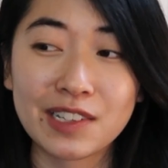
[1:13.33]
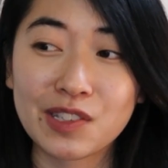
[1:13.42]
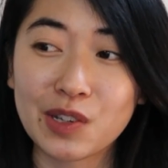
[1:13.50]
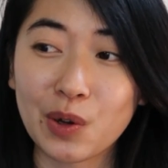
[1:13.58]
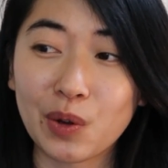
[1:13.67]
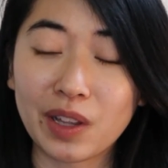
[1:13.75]

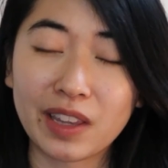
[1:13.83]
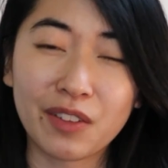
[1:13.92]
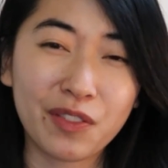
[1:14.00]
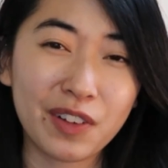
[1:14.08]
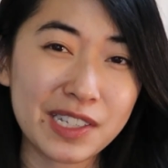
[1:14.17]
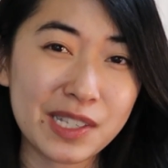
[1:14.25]
So the
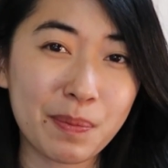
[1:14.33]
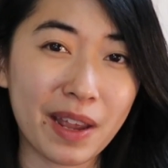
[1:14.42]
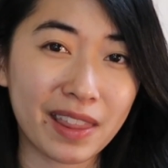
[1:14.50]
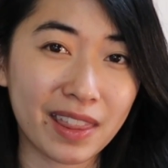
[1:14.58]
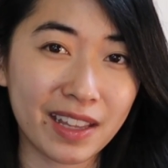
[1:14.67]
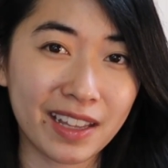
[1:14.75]
first
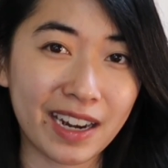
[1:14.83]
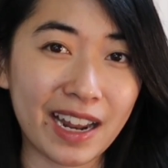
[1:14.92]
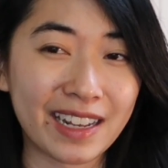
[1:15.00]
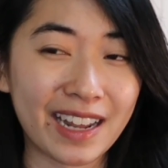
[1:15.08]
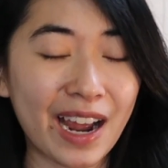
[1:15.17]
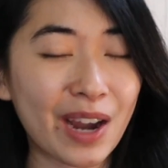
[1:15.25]
method
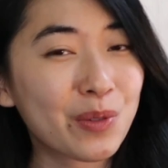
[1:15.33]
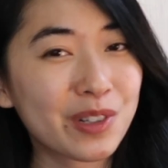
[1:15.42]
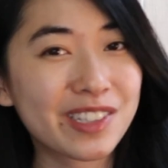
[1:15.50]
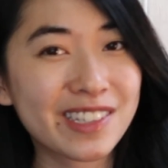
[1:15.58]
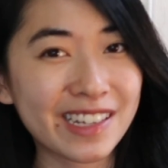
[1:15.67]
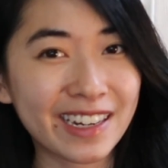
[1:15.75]
that I
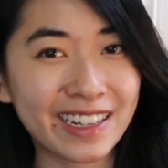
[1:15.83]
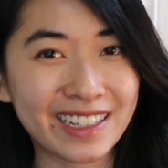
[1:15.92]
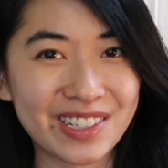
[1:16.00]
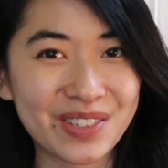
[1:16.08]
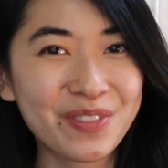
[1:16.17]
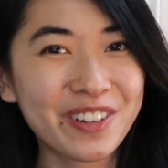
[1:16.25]
would say
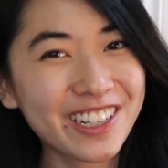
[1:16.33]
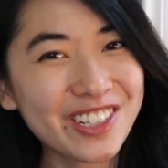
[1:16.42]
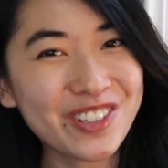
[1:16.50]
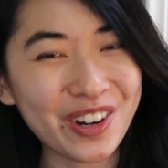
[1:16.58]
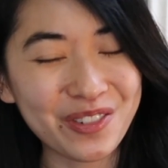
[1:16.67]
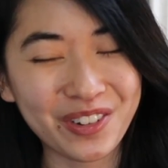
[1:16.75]
is pretty
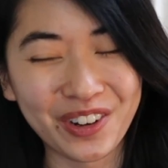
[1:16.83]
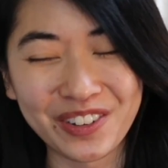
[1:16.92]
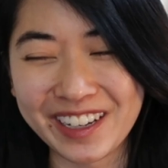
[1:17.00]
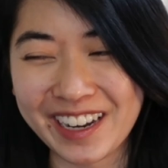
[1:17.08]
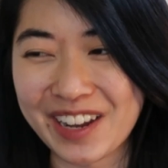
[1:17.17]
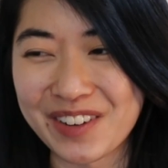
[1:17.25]

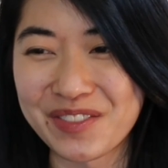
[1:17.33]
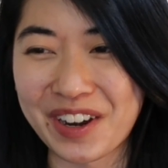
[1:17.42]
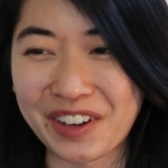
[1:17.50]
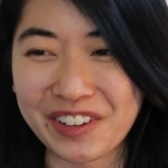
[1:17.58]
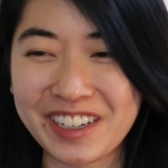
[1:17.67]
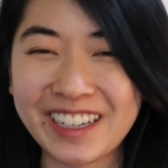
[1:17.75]
straightforward and
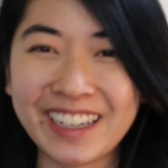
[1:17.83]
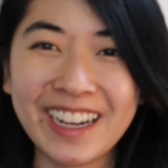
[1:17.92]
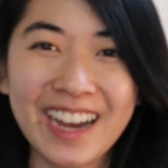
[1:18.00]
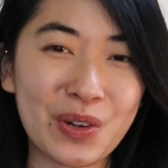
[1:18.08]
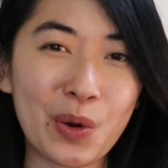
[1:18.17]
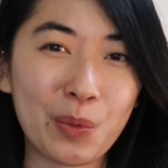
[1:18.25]
very
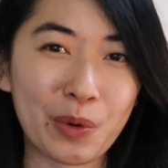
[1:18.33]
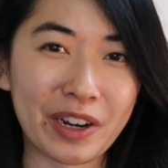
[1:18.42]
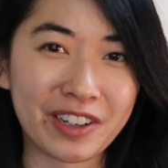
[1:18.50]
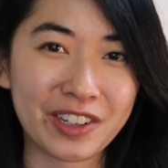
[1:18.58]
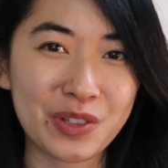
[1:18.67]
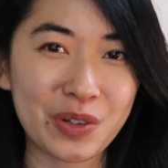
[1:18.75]

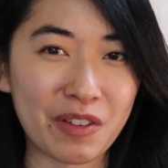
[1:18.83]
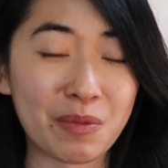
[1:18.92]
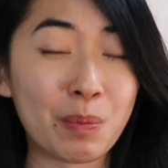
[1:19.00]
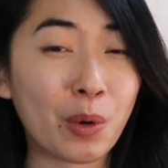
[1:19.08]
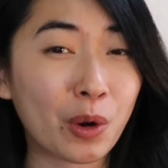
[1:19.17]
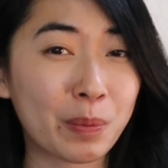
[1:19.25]
no-brainer to have
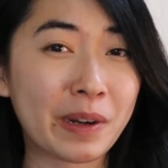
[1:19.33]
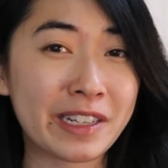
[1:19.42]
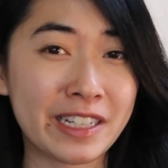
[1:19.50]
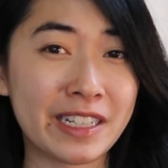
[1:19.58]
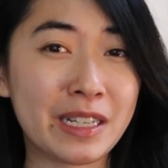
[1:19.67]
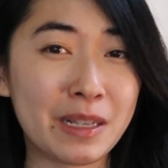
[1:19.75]
more
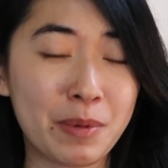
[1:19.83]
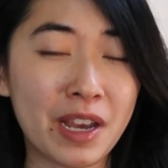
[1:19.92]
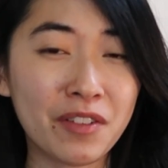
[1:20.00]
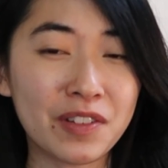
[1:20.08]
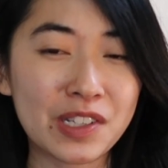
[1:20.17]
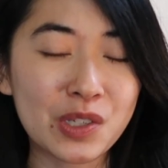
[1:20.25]
money in
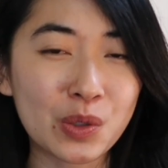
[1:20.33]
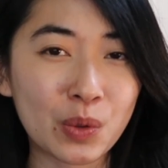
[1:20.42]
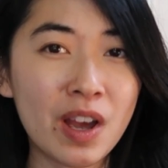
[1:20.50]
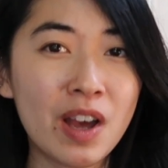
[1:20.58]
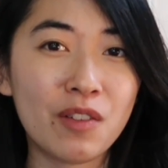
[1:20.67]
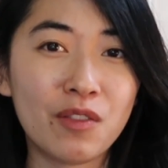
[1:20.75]
EPF is
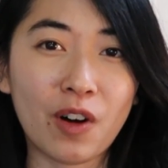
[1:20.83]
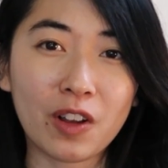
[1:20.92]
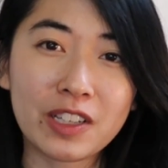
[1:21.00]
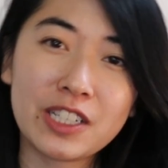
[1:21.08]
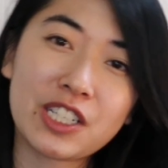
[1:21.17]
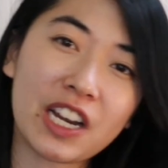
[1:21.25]
to
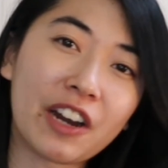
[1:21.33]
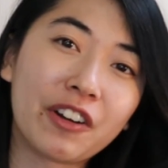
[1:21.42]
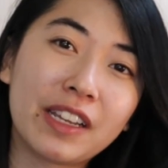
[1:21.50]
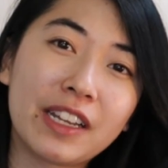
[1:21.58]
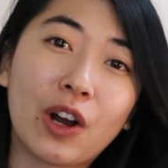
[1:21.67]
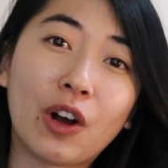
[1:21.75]

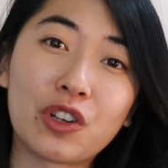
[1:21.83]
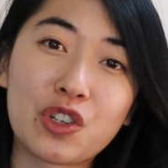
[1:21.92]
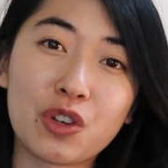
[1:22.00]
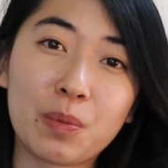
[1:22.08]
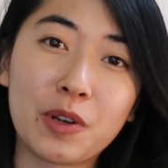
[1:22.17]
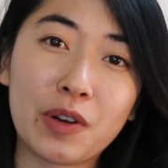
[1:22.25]
voluntarily
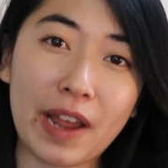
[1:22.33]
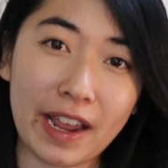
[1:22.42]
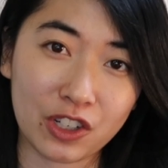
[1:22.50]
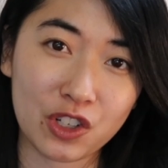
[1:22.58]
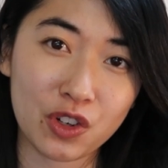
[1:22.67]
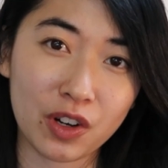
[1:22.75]
contribute
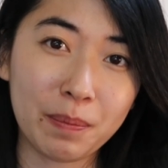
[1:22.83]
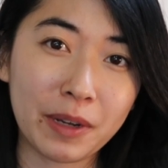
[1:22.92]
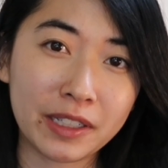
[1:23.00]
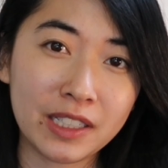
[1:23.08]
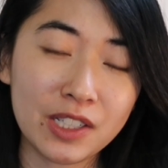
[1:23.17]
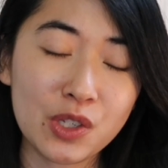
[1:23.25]
extra
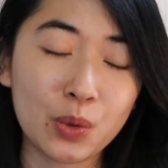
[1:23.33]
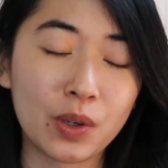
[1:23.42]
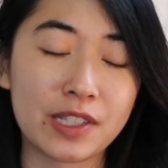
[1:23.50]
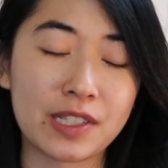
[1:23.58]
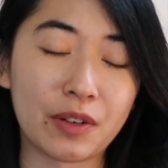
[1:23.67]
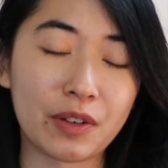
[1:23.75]
money
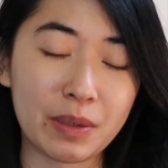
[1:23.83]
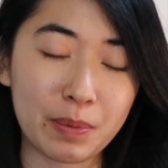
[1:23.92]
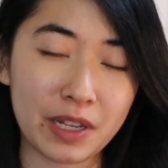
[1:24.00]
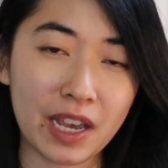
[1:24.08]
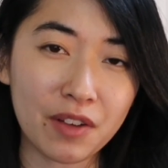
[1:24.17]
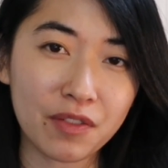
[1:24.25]
towards our
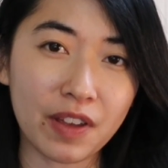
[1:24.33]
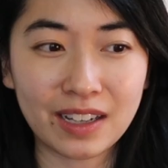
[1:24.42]
EPF.